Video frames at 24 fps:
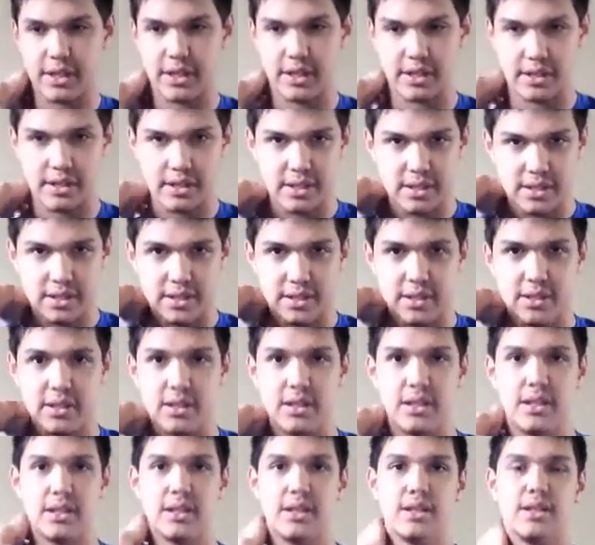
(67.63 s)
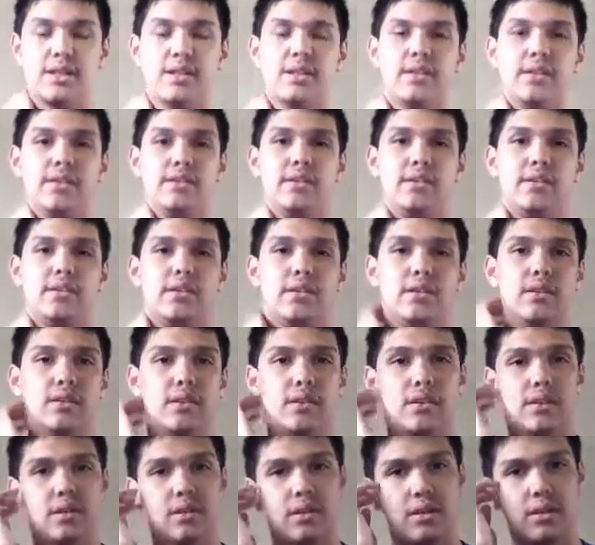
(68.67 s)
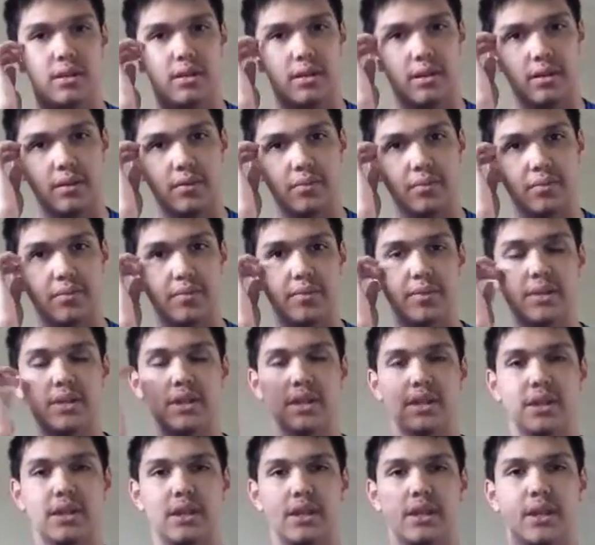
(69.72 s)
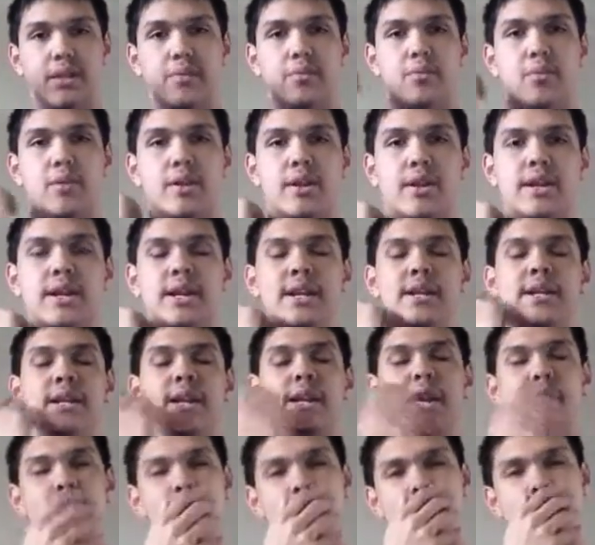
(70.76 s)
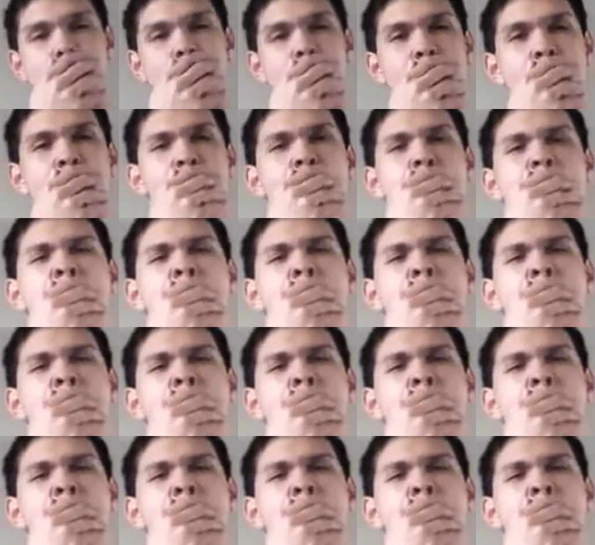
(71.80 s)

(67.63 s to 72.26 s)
good thing. Um, them working together.